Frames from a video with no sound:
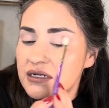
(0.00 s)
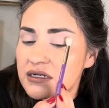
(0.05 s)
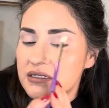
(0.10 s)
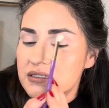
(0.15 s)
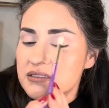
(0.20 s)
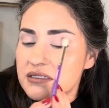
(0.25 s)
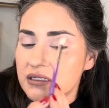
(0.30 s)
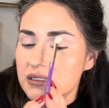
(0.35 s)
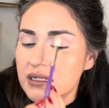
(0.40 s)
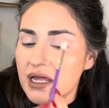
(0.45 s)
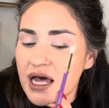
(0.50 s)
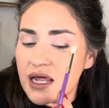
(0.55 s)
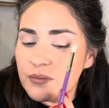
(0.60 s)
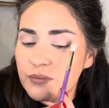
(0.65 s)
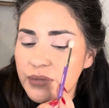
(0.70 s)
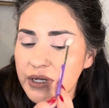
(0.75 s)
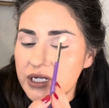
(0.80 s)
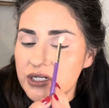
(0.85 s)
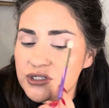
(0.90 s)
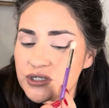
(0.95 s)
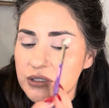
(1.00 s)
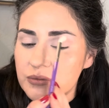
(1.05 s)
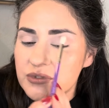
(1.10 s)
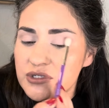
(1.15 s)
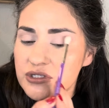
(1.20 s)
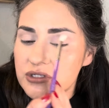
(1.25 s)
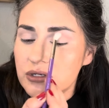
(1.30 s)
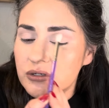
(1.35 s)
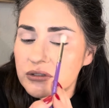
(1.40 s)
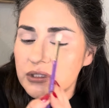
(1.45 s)
It's a lot beige. I'm
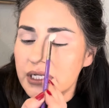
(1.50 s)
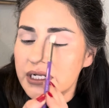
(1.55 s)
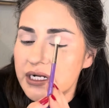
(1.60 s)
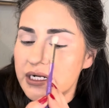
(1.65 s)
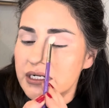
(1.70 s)
so glad I